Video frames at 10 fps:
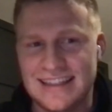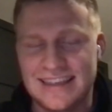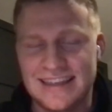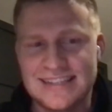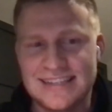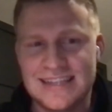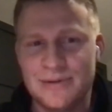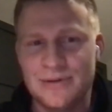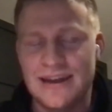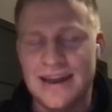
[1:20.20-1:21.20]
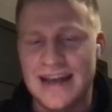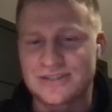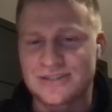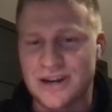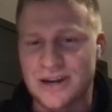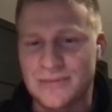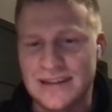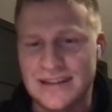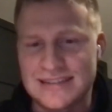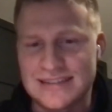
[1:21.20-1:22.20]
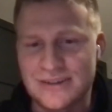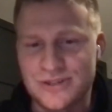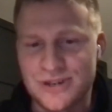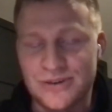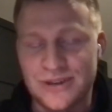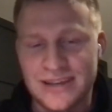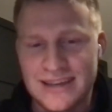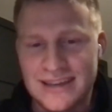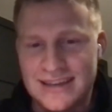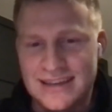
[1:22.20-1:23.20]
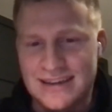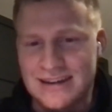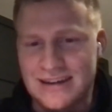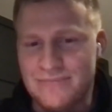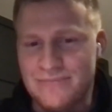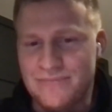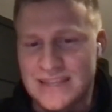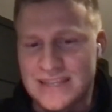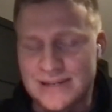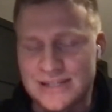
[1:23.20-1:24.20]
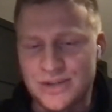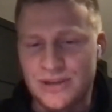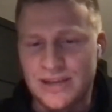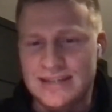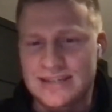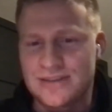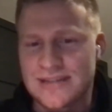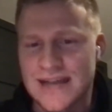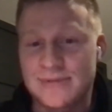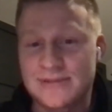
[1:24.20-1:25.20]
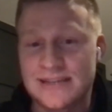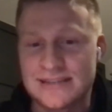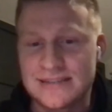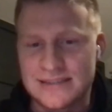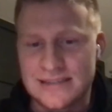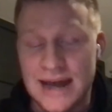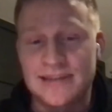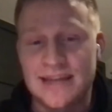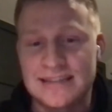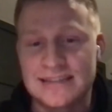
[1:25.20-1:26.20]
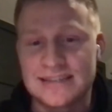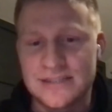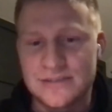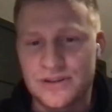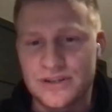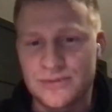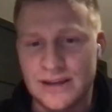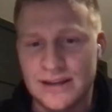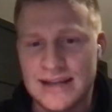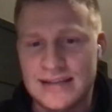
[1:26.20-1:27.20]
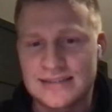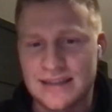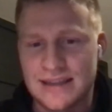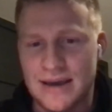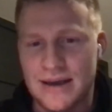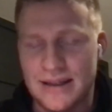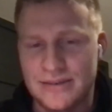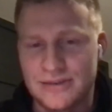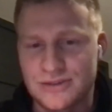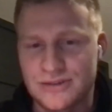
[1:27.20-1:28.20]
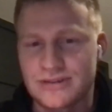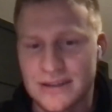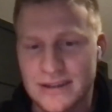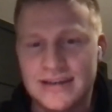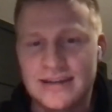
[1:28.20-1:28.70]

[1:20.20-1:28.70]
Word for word: the NCWA national tournament is no joke, um, especially when you get into those top ten top ten seeds for each weight class. Uh, those are,